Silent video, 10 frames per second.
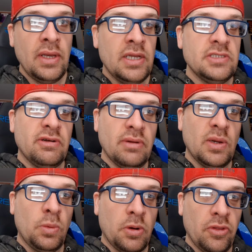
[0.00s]
Is it really
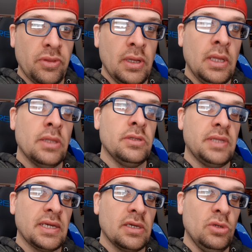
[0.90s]
worth to
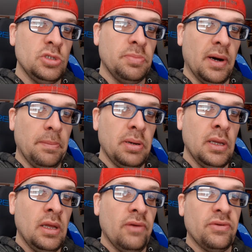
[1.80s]
take a huge bump
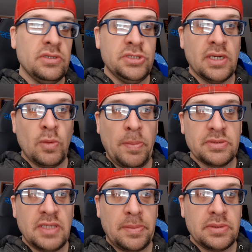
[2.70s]
for these young
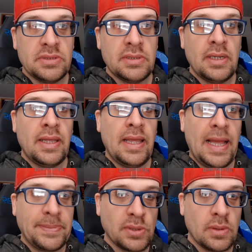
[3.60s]
whippersnappers?
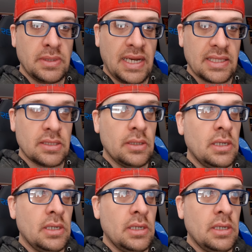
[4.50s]
Absolutely not.